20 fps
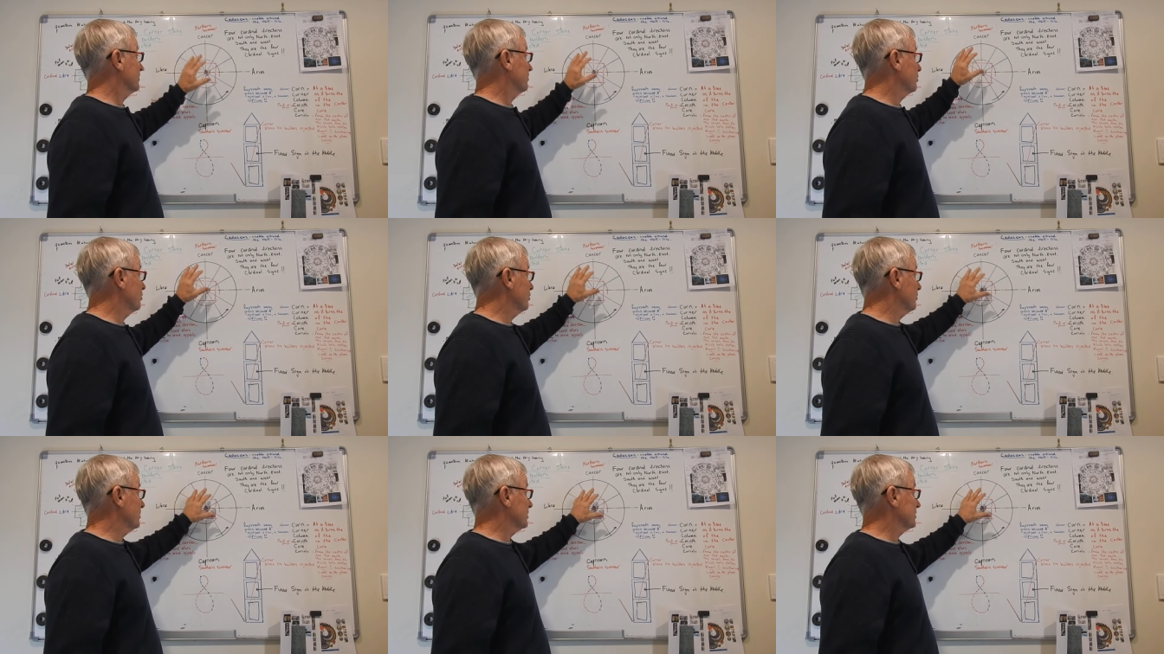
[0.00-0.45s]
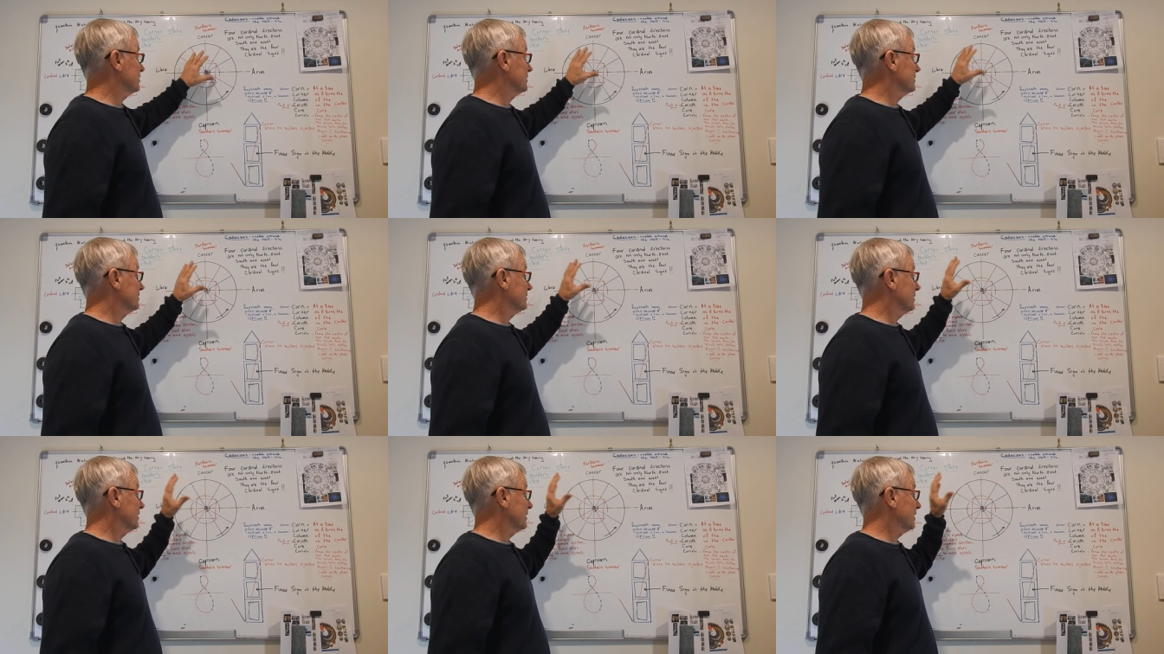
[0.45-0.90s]
the
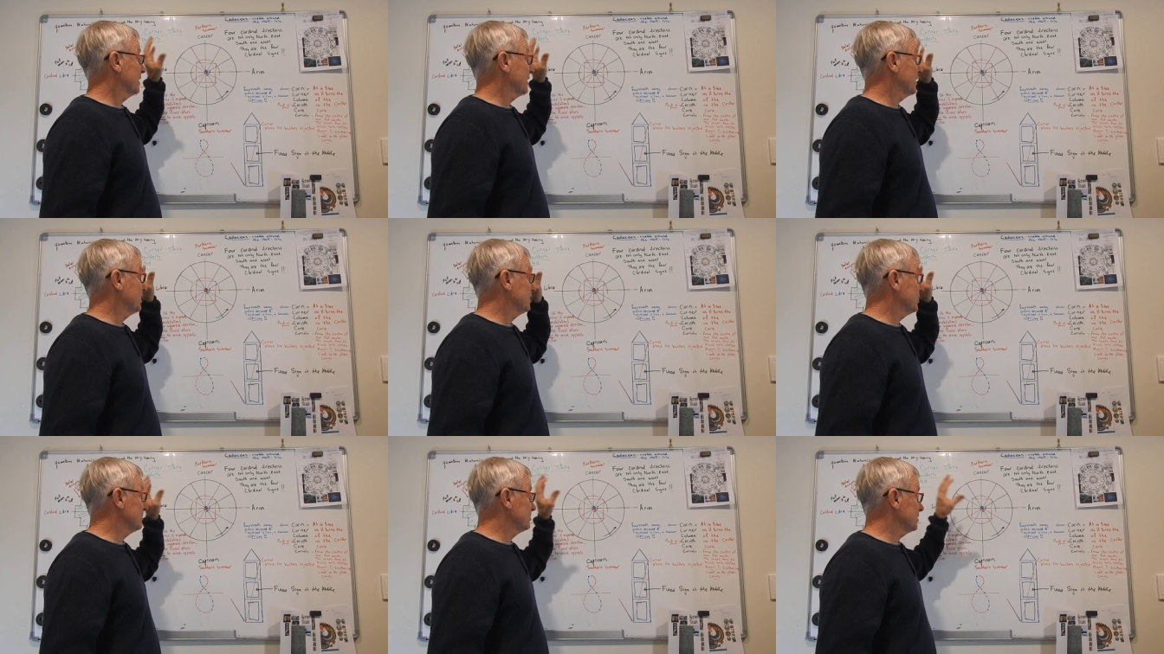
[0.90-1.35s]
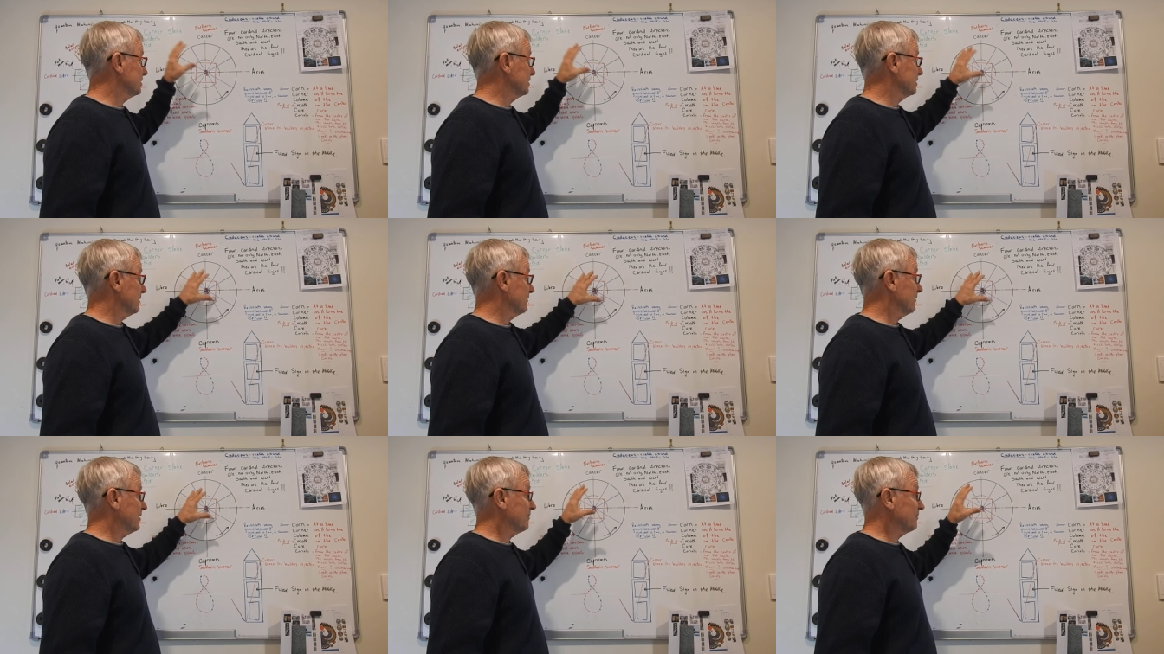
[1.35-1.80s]
pyramids Egyptians
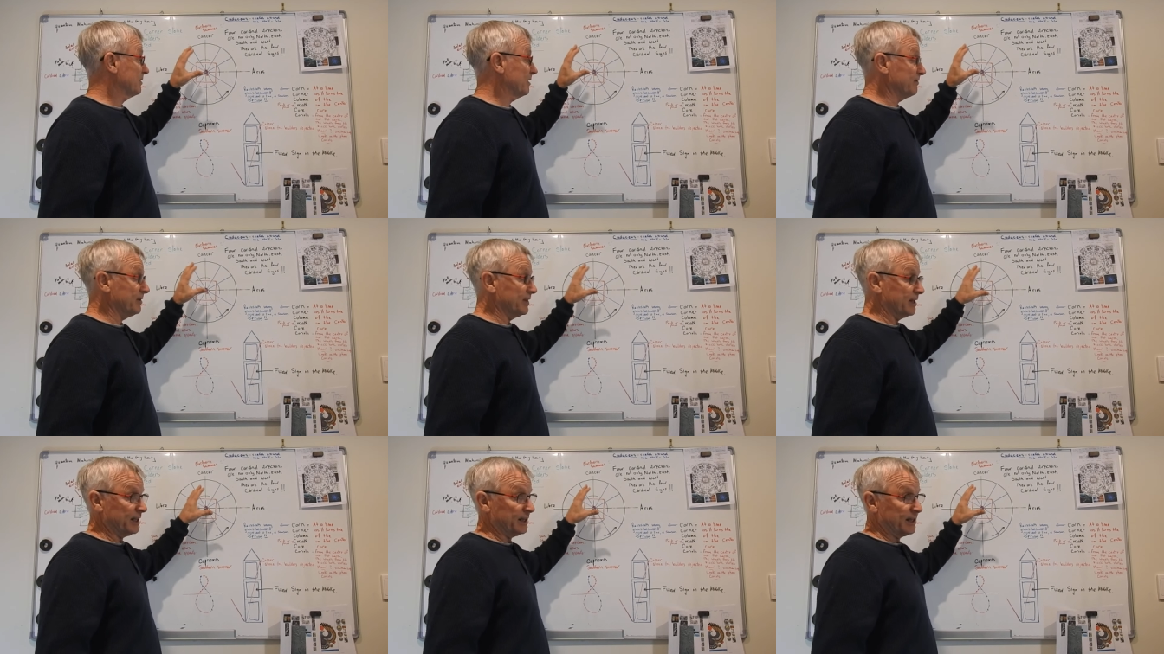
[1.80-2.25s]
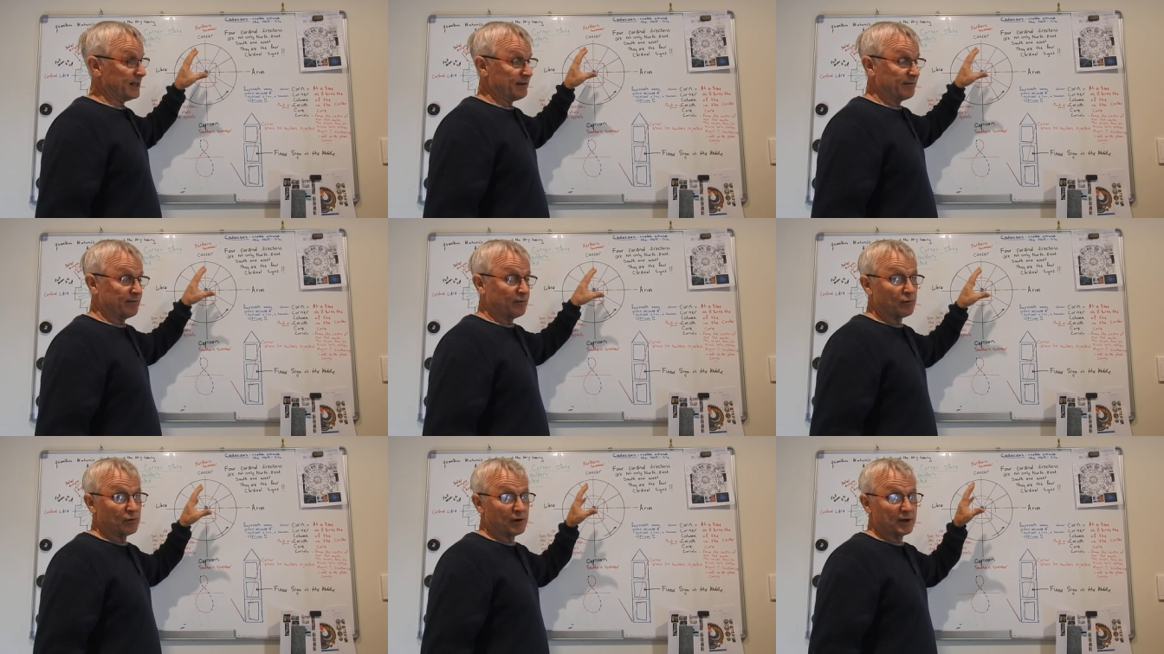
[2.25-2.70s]
have left everything there
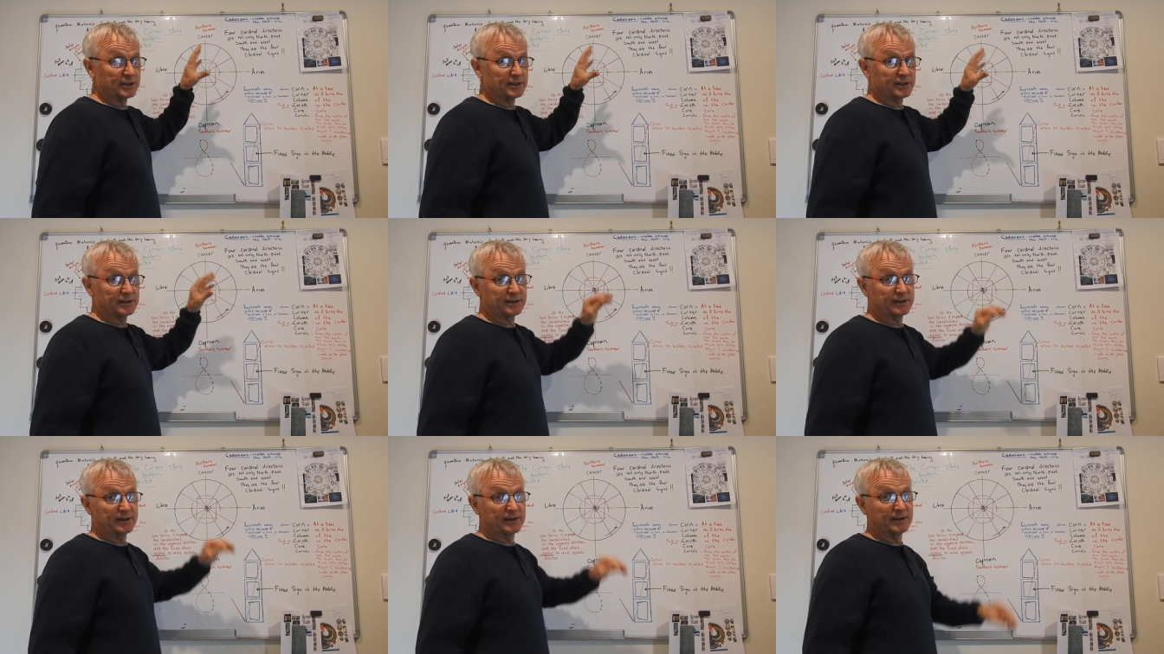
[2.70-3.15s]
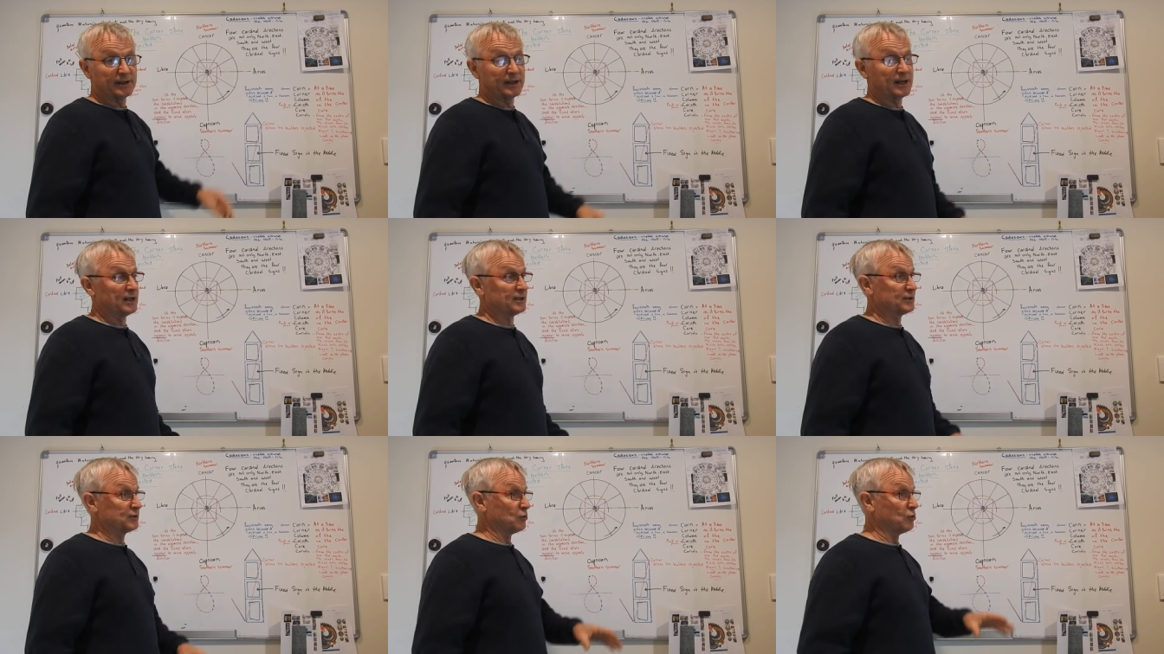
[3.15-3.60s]
for us
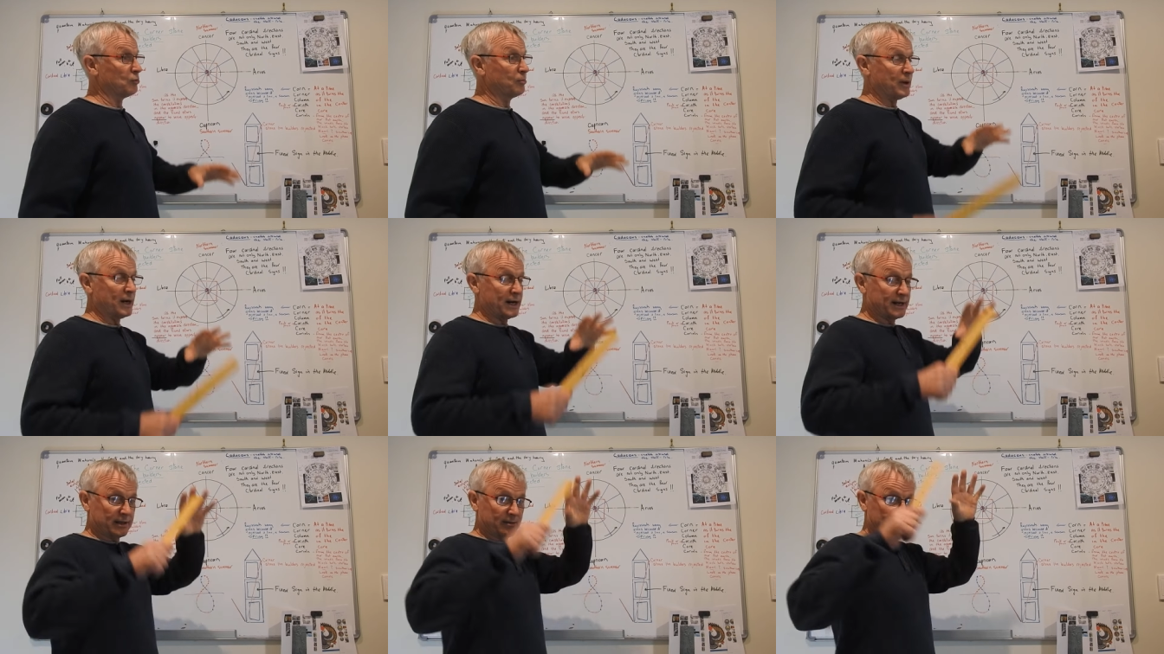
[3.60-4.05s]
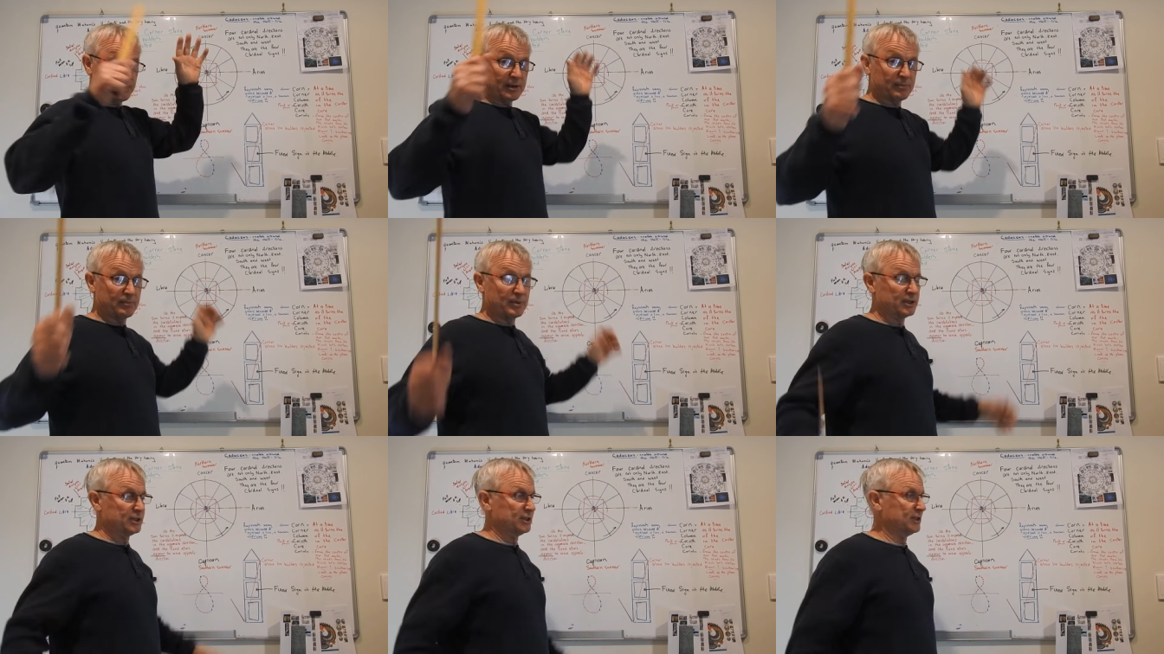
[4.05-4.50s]
it's all part of the
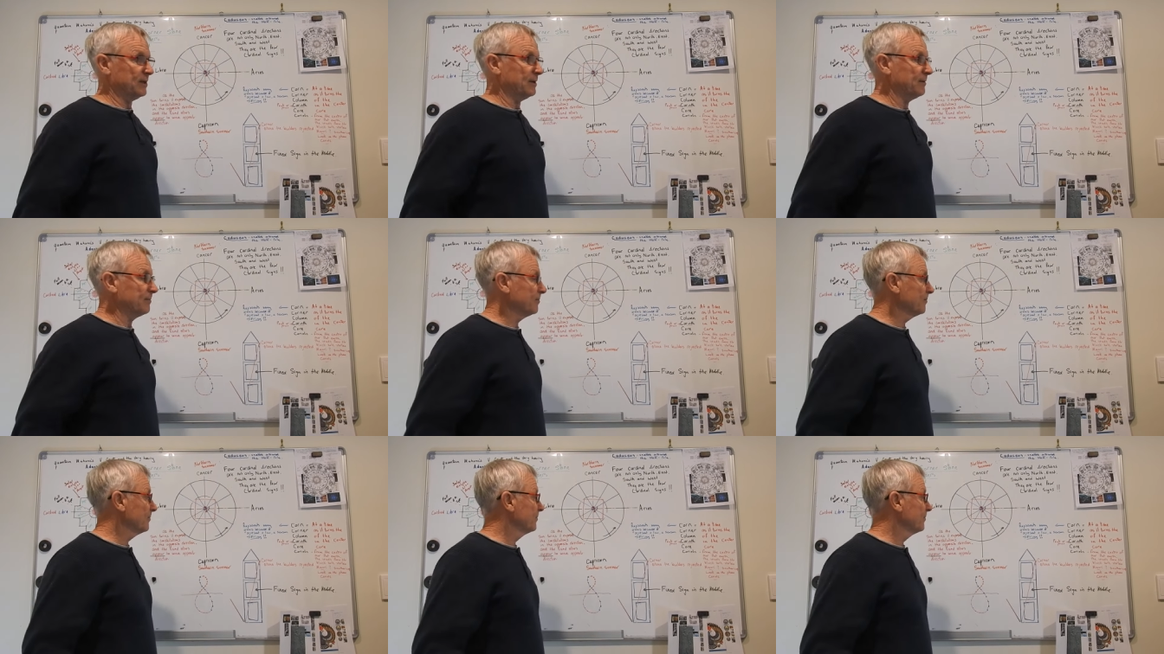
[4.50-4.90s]
big picture